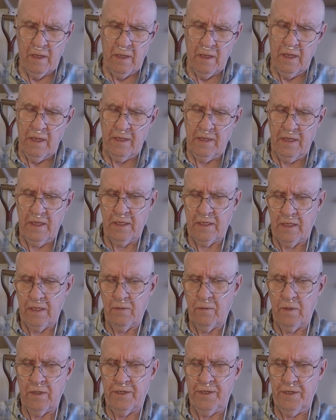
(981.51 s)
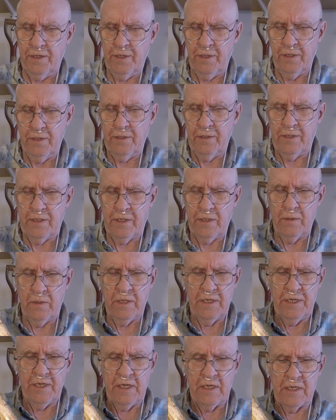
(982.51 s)
And this is what you use to
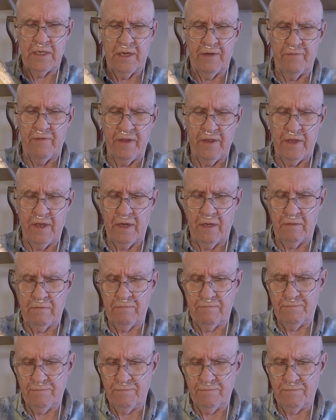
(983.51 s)
adjust everything.